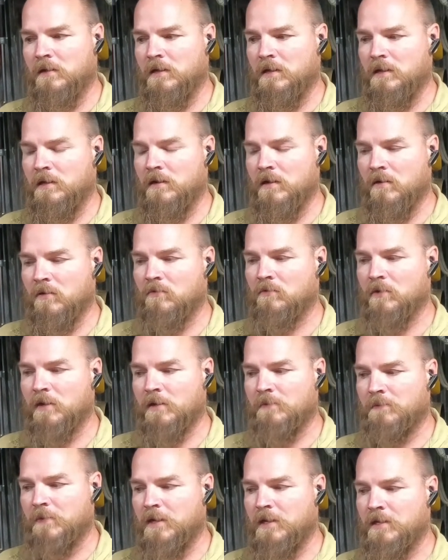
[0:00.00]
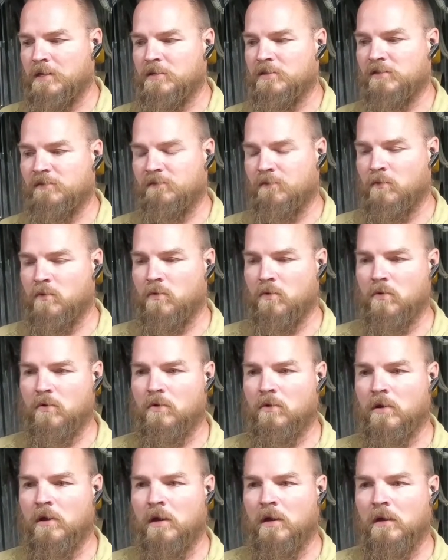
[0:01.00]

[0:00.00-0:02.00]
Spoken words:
it only means for